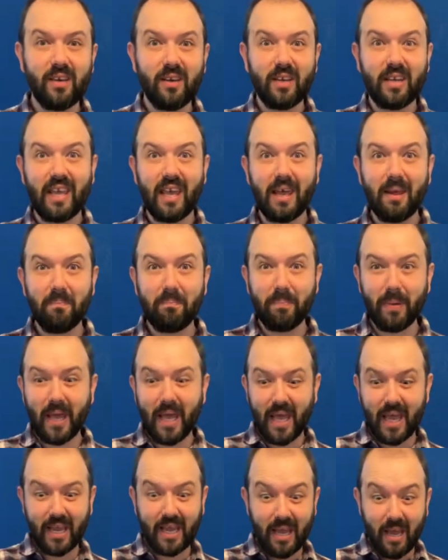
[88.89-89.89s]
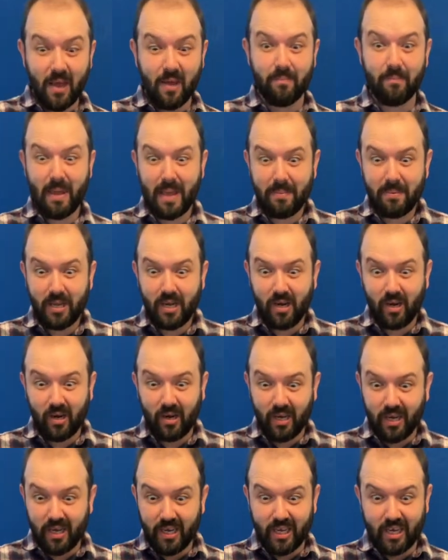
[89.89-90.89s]
get big. Maybe your
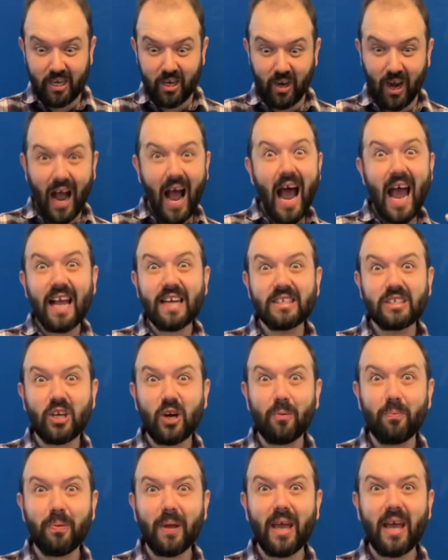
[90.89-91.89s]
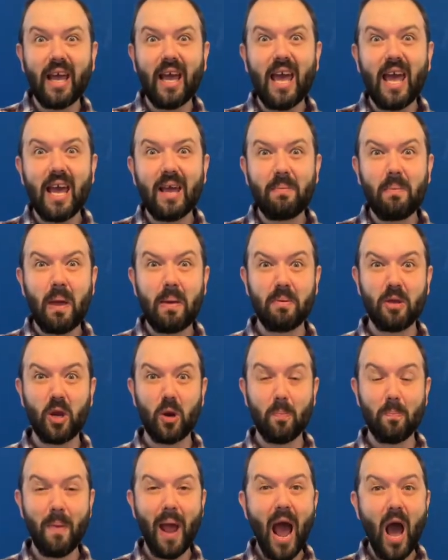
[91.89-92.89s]
eyes are big. Maybe your
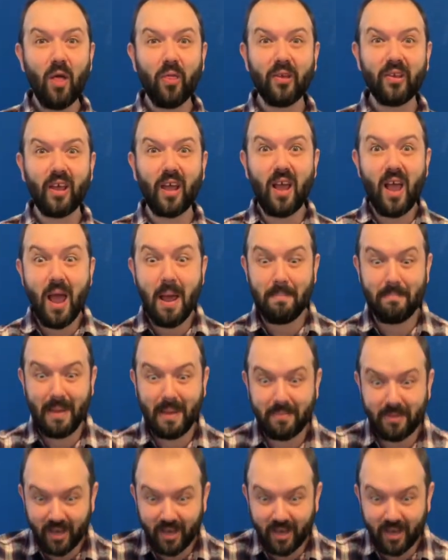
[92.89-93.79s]
mouth is like, maybe you're